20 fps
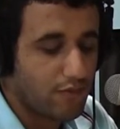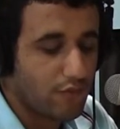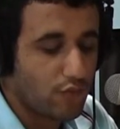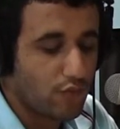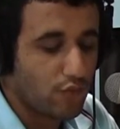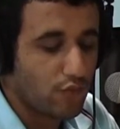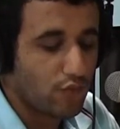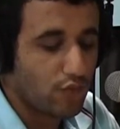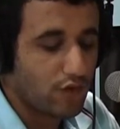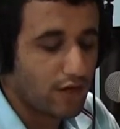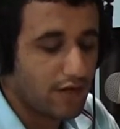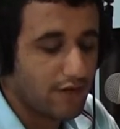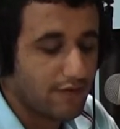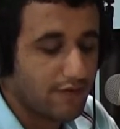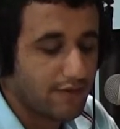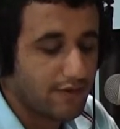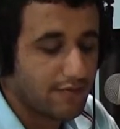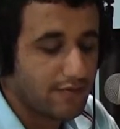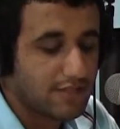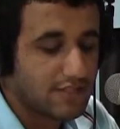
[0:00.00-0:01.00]
One
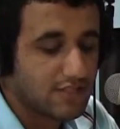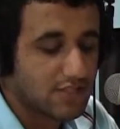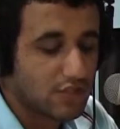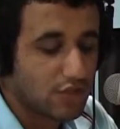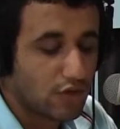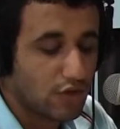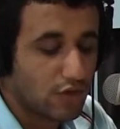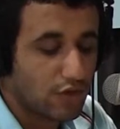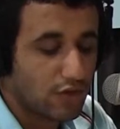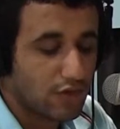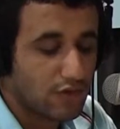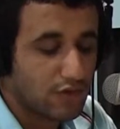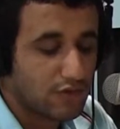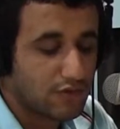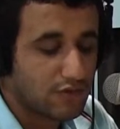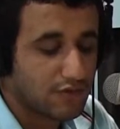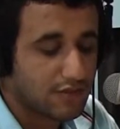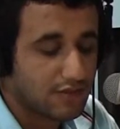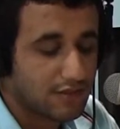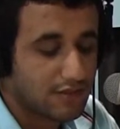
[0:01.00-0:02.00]
of them is
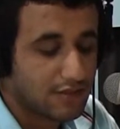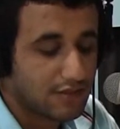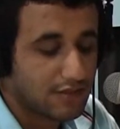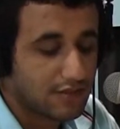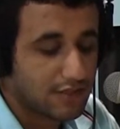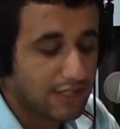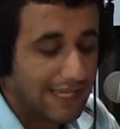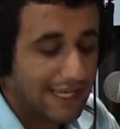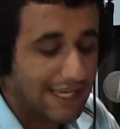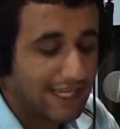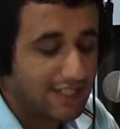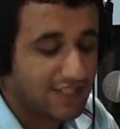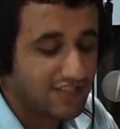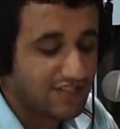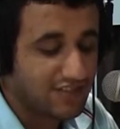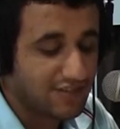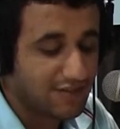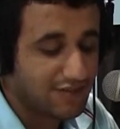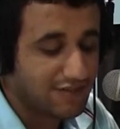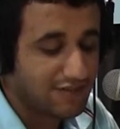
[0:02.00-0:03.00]
called
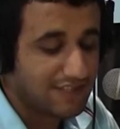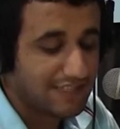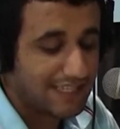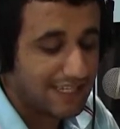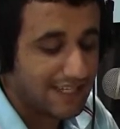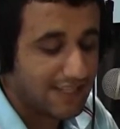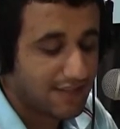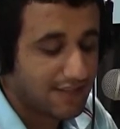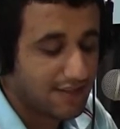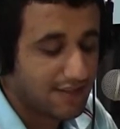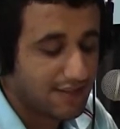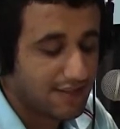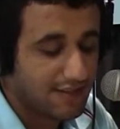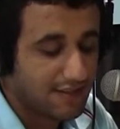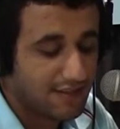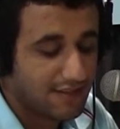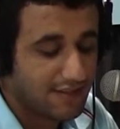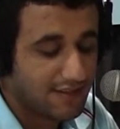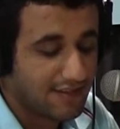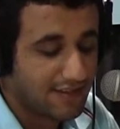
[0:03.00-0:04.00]
Angel of Death,
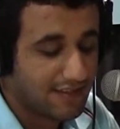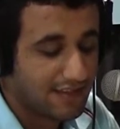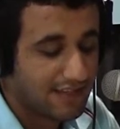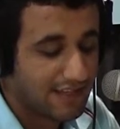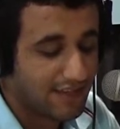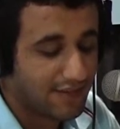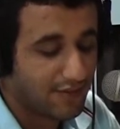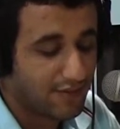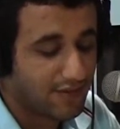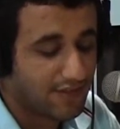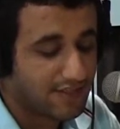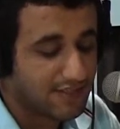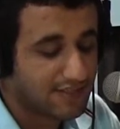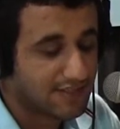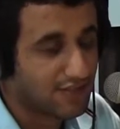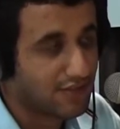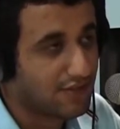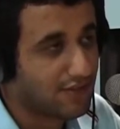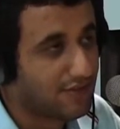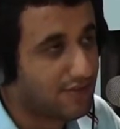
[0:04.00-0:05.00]
and the other one is
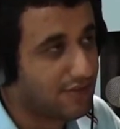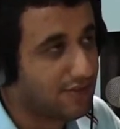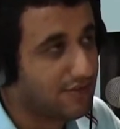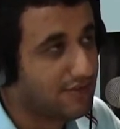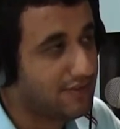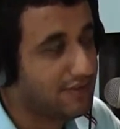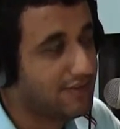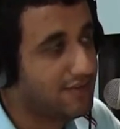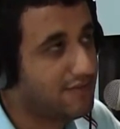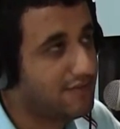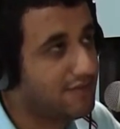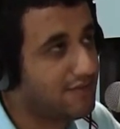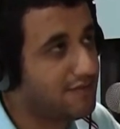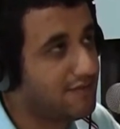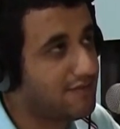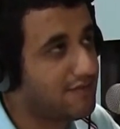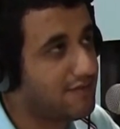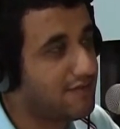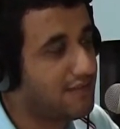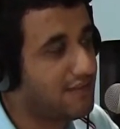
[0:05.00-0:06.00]
called
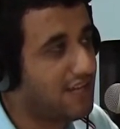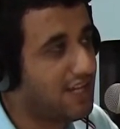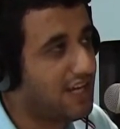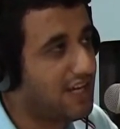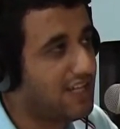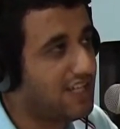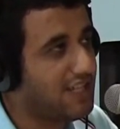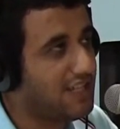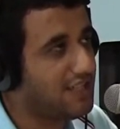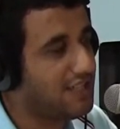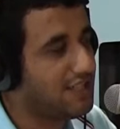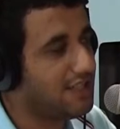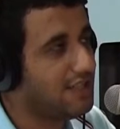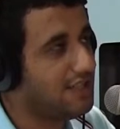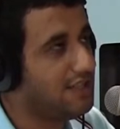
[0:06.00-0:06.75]
Flying.